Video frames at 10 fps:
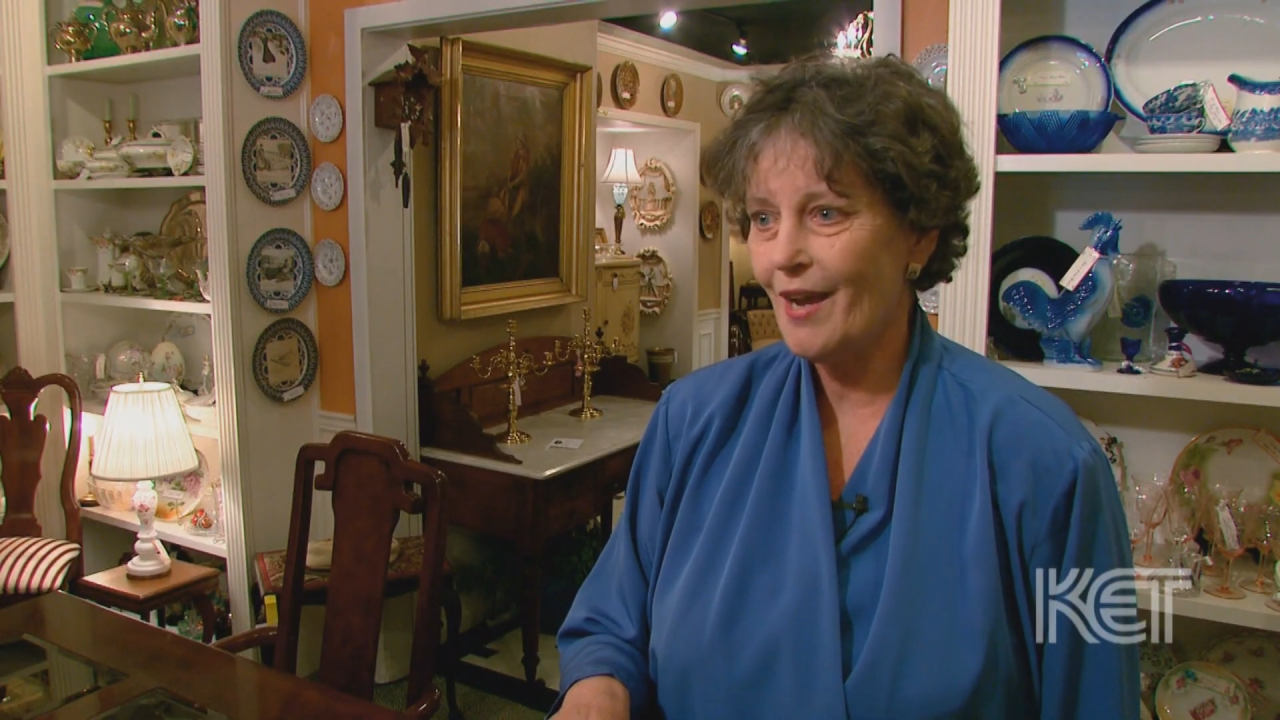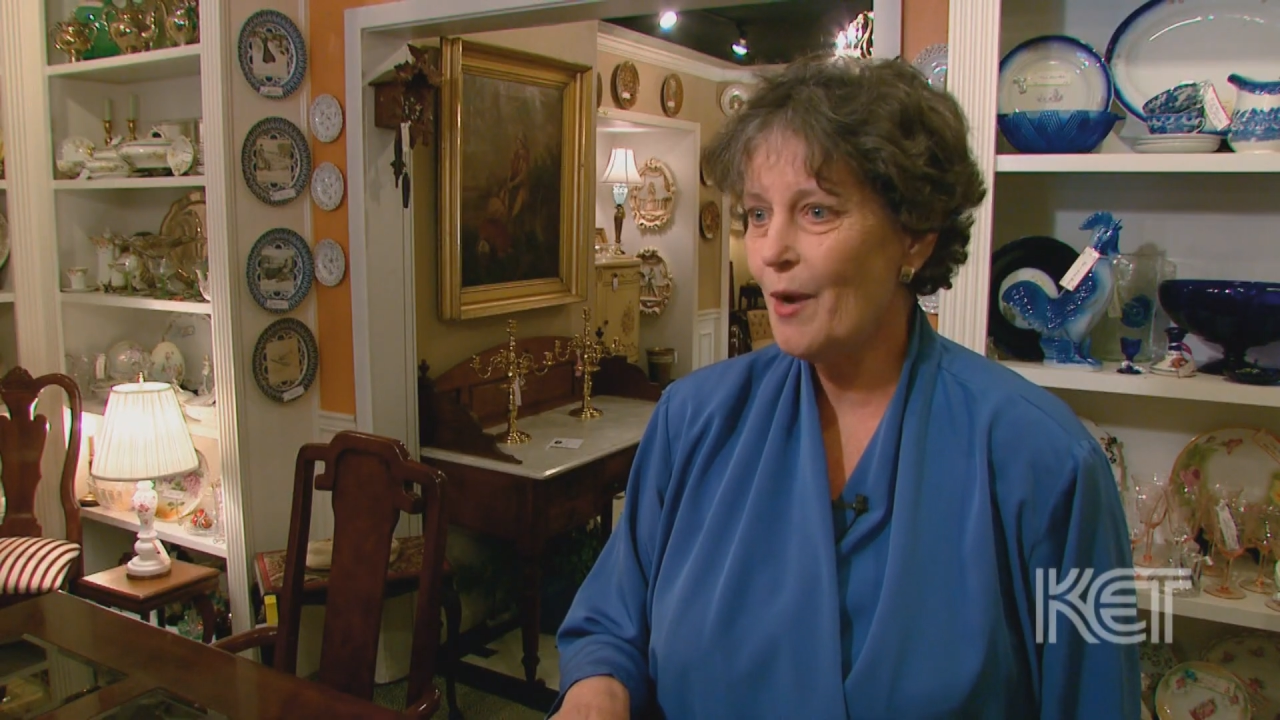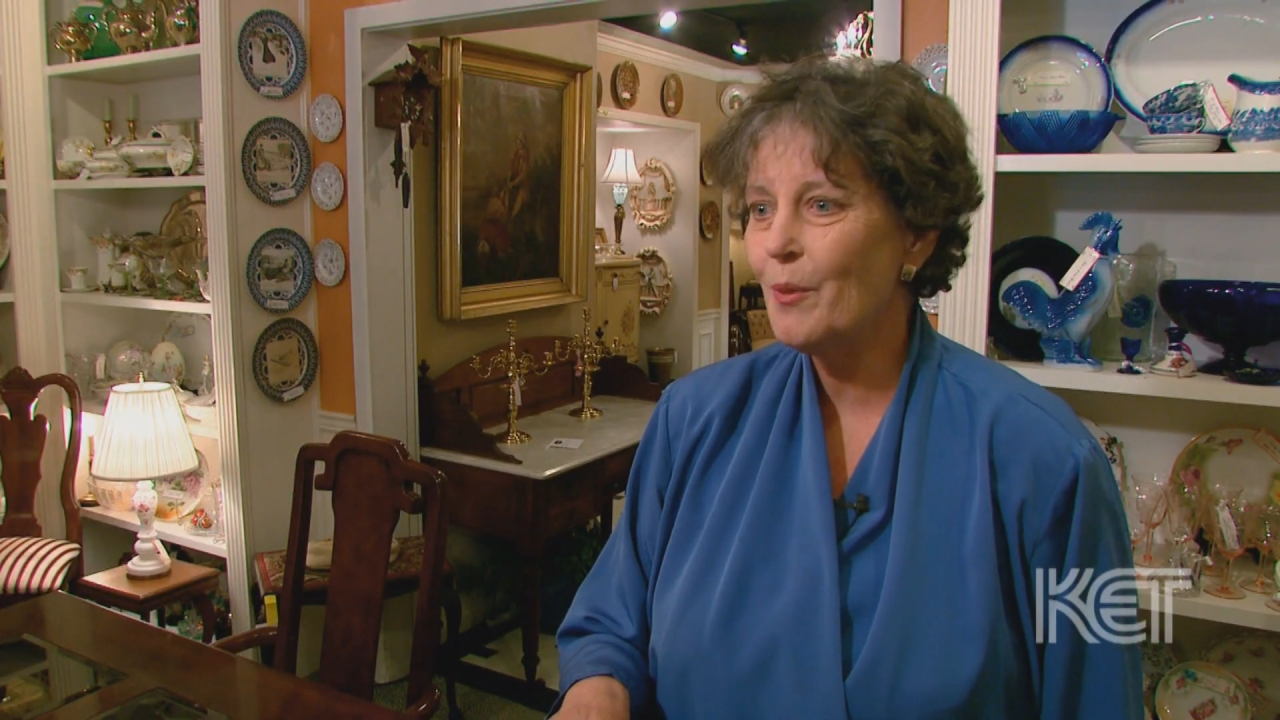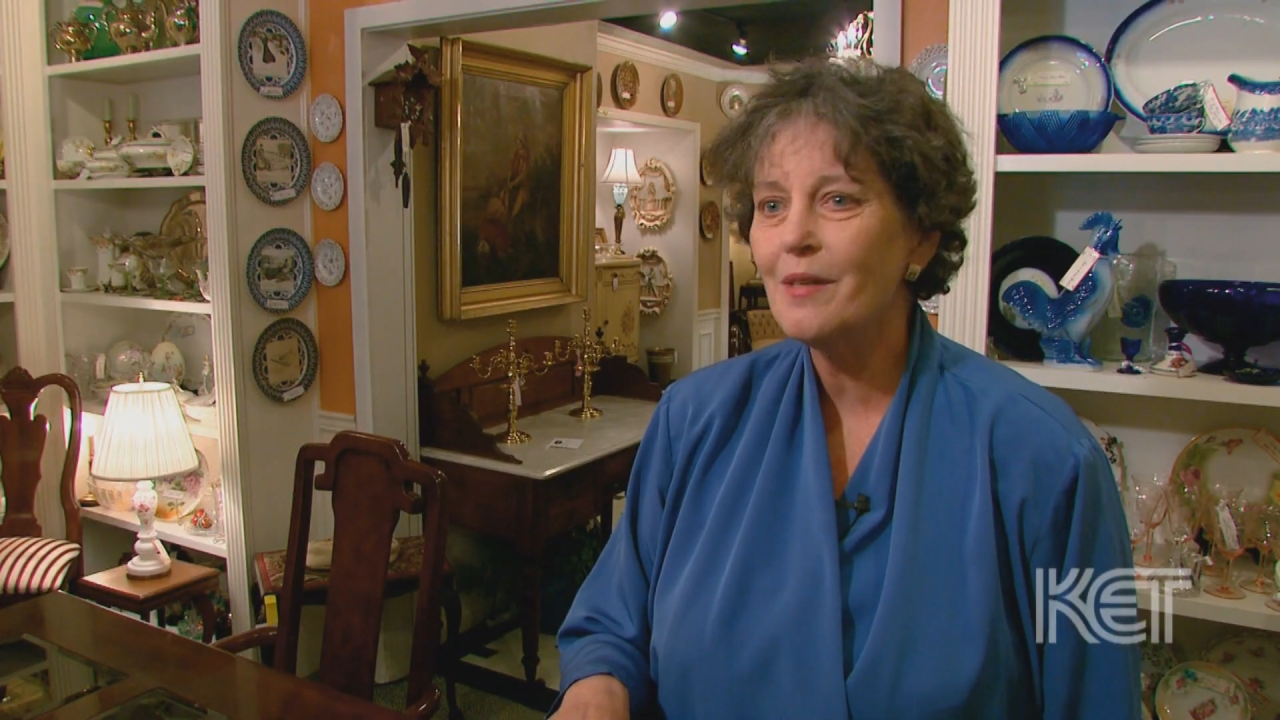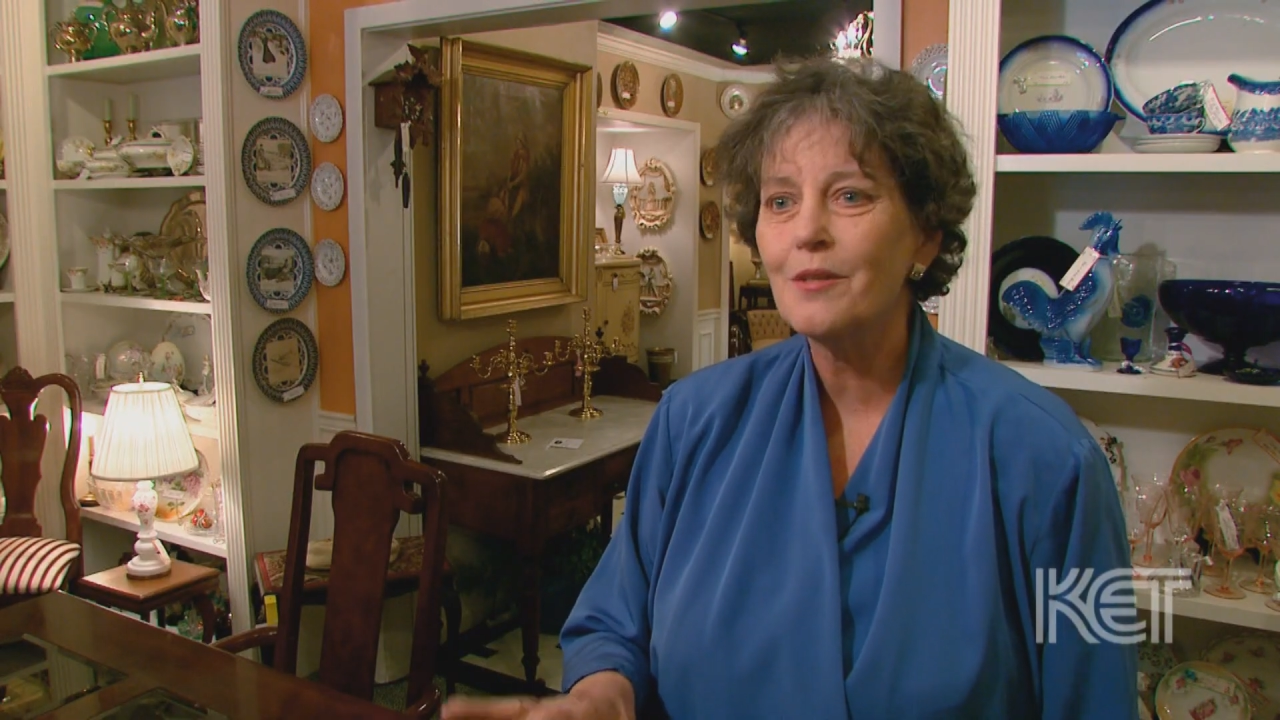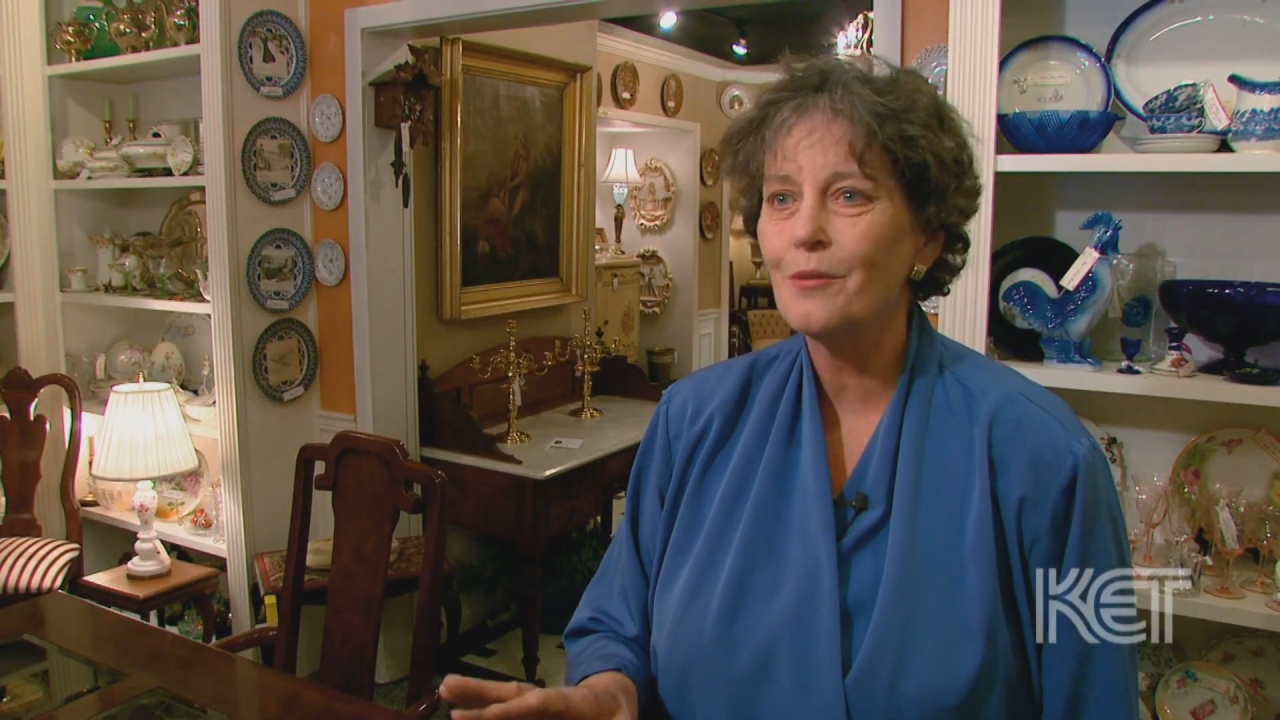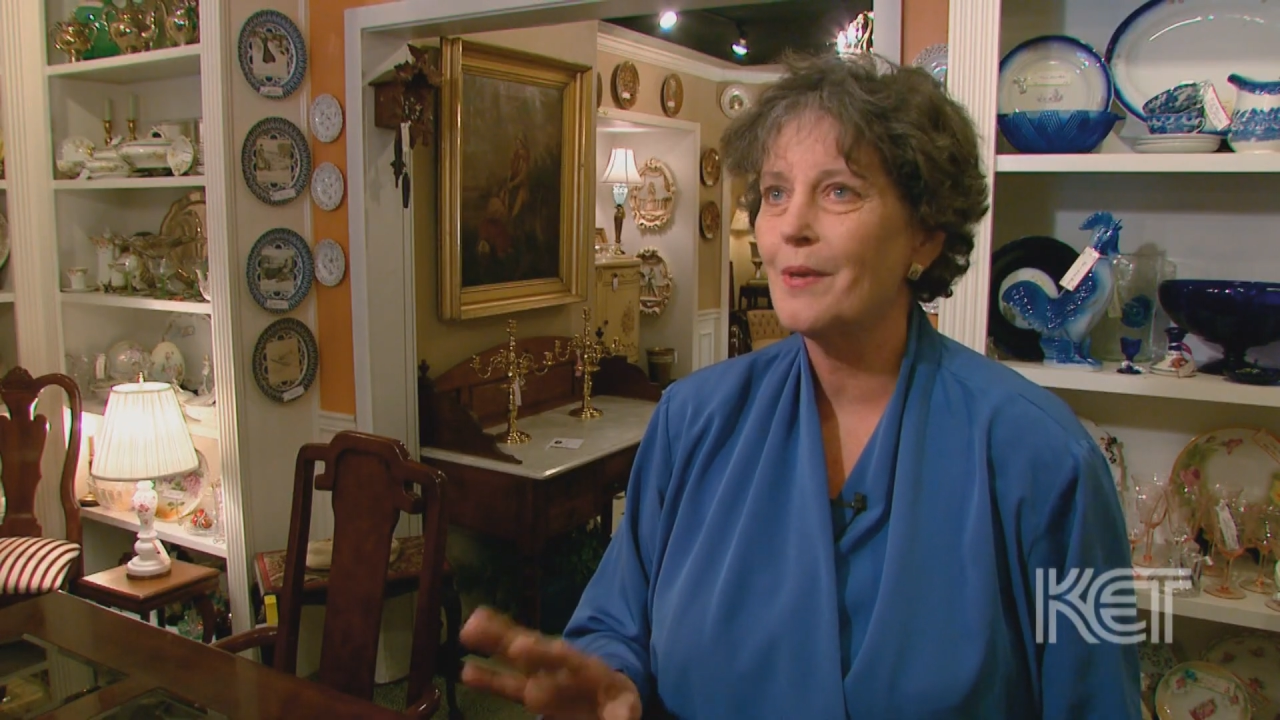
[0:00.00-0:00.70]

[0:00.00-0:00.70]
I wouldn't do